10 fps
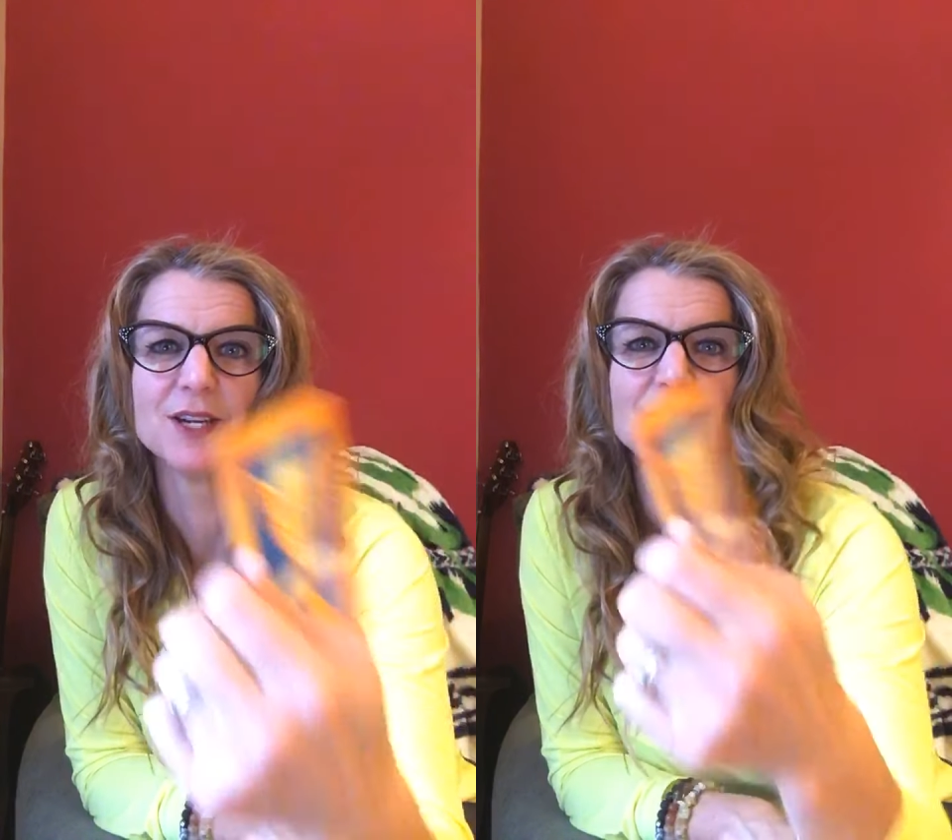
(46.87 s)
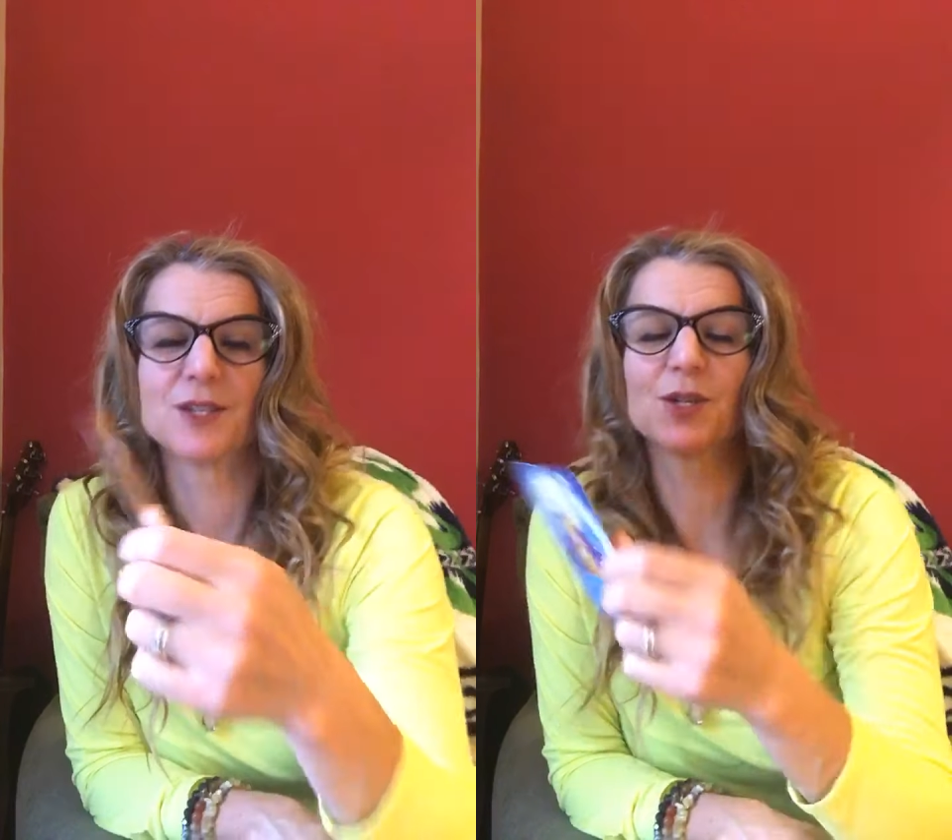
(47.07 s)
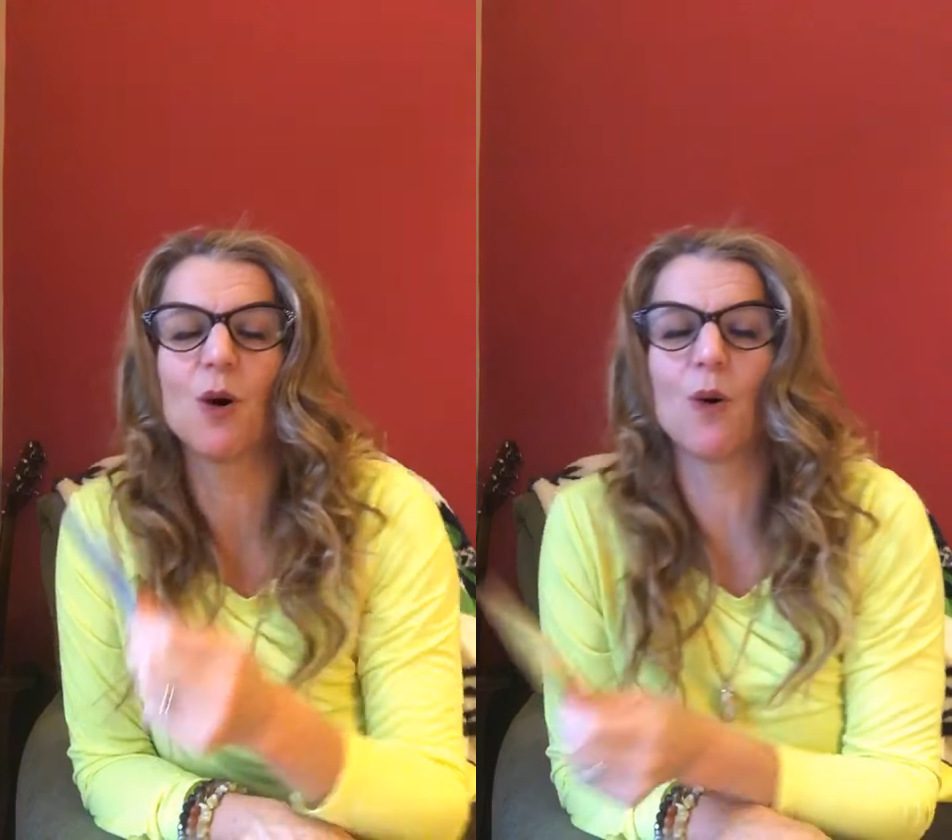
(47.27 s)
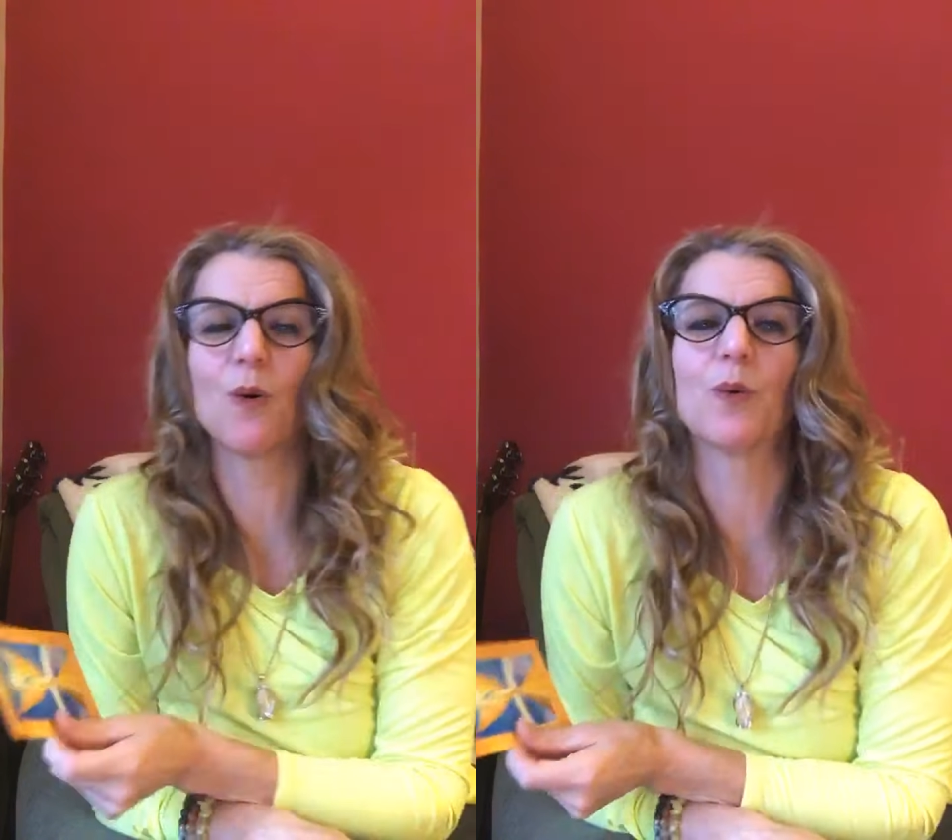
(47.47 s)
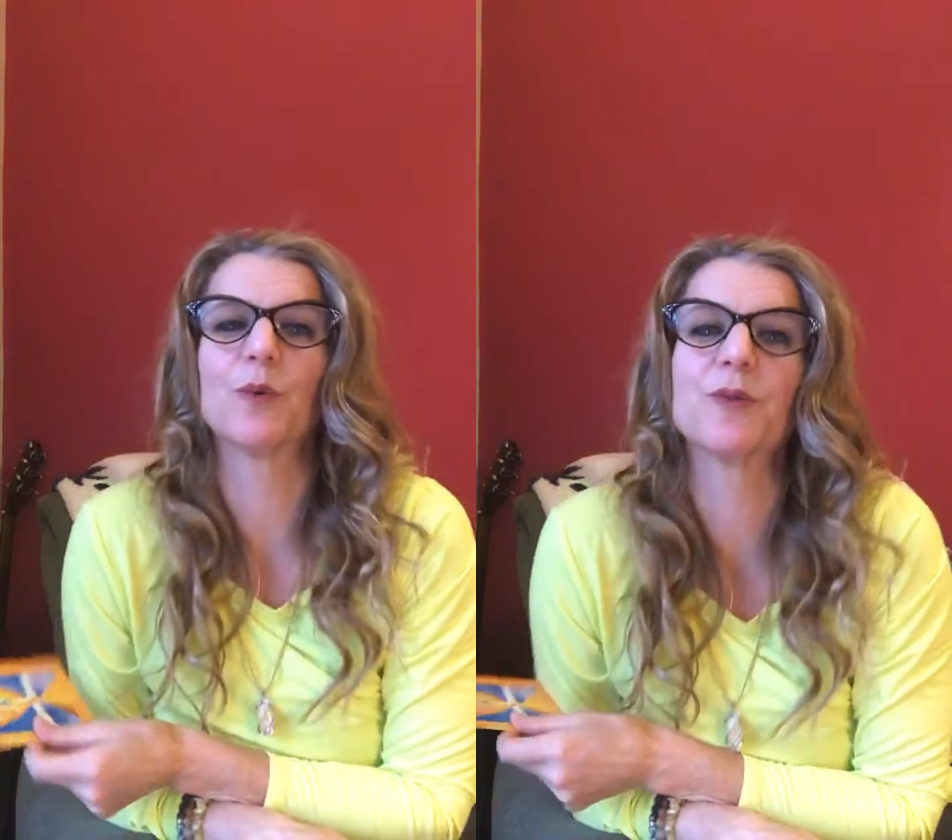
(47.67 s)

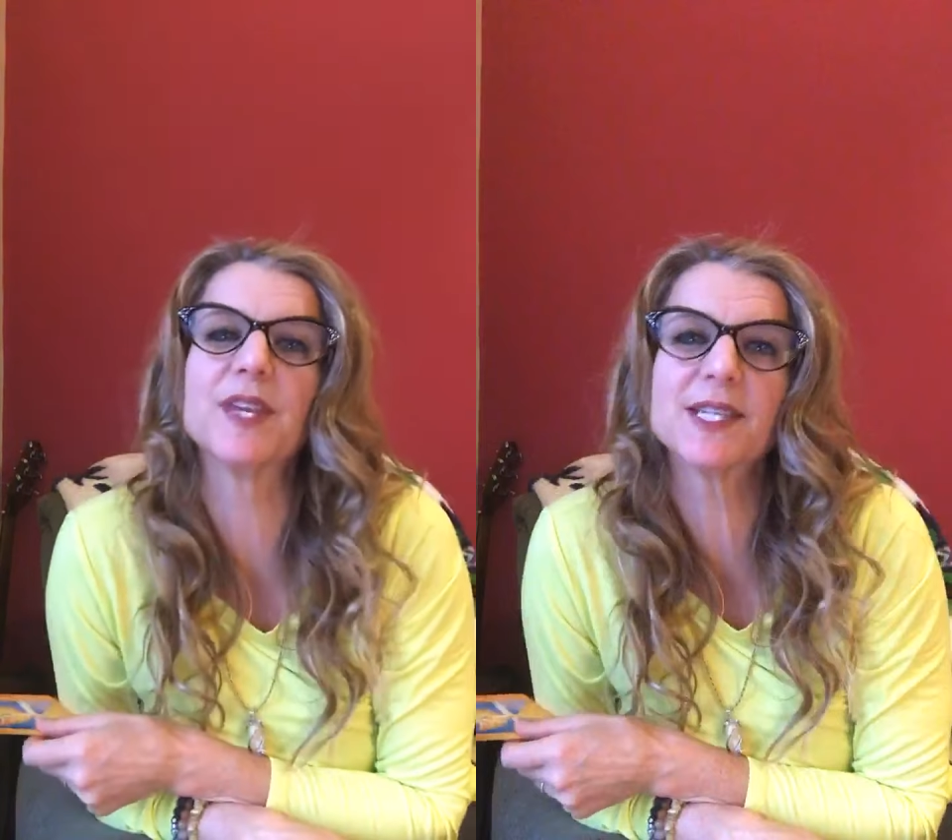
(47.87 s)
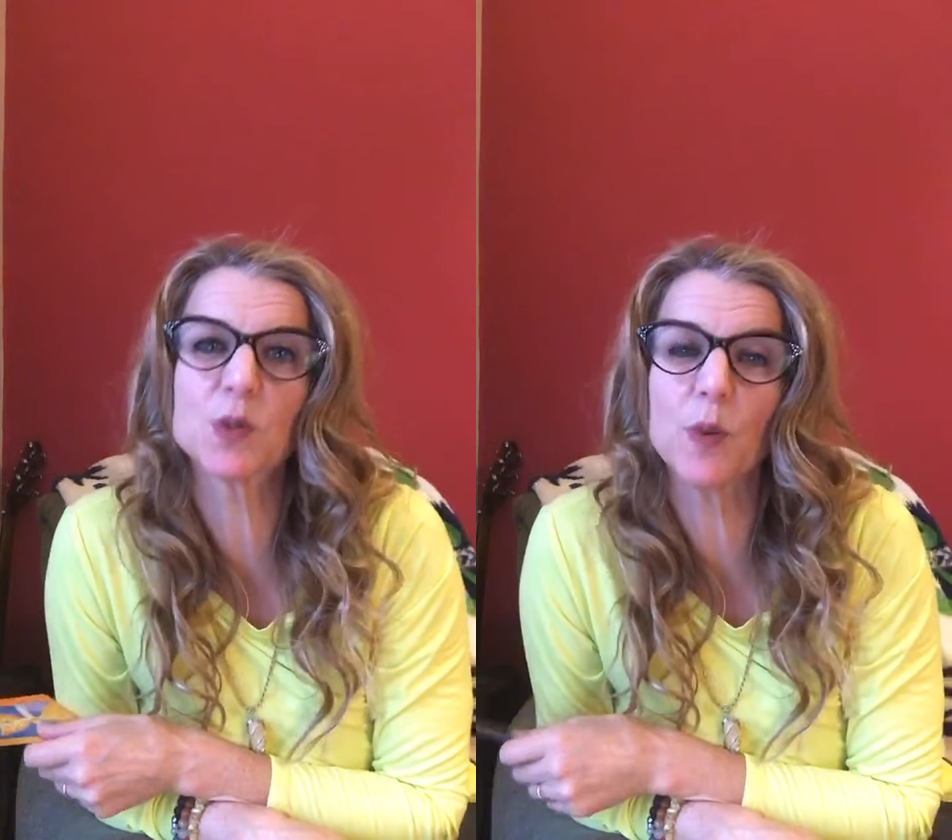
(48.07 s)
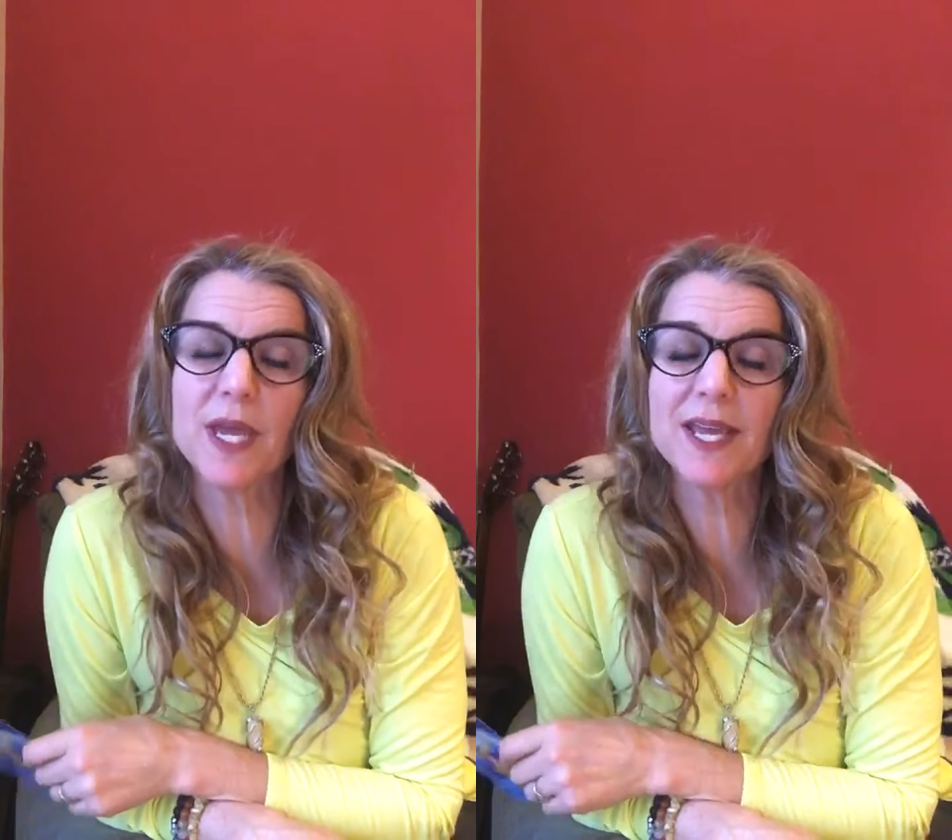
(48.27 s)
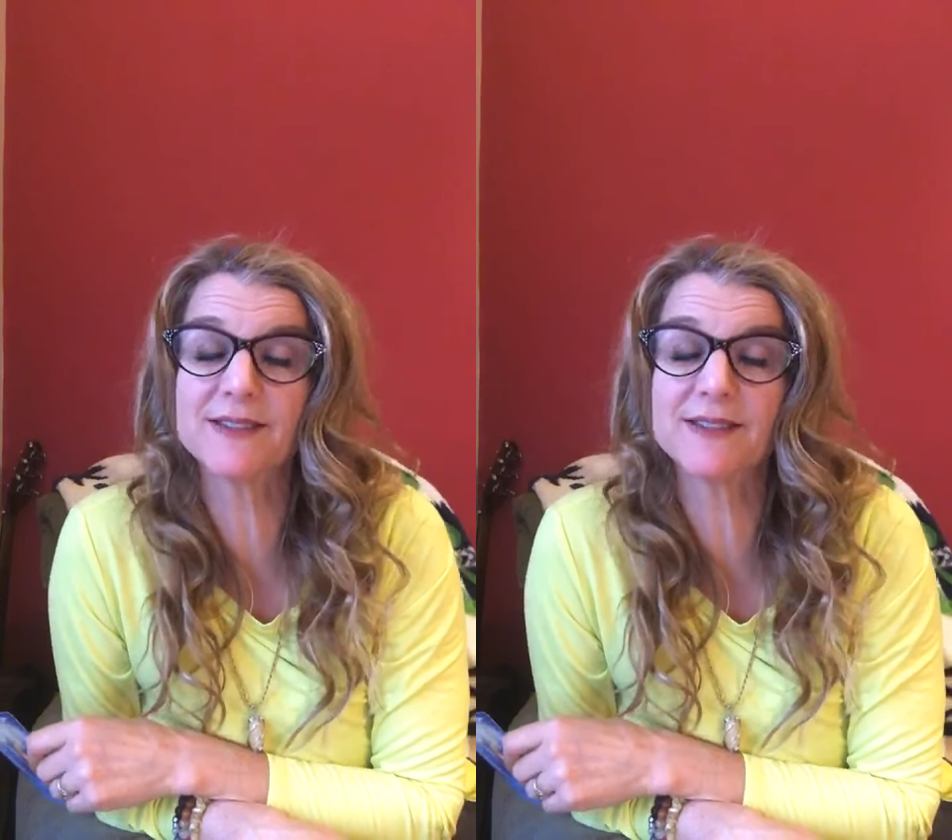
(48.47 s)
So this week,